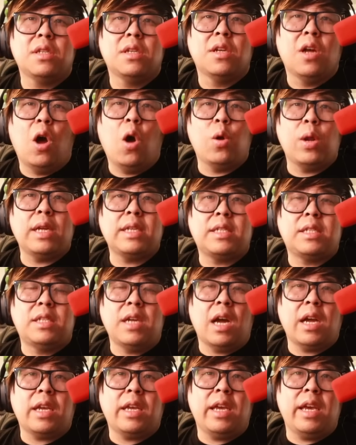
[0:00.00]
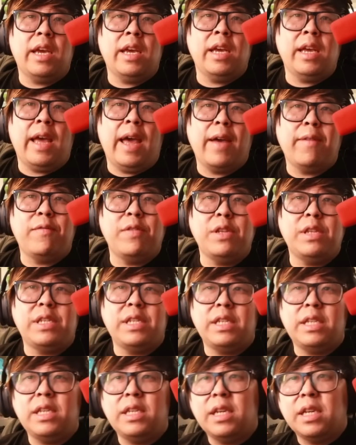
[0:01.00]
Oh, that's Duck King, Heavy
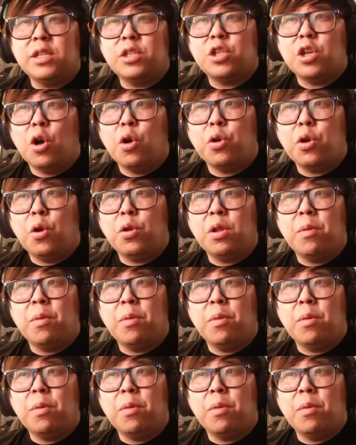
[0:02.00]
D, and Toto in the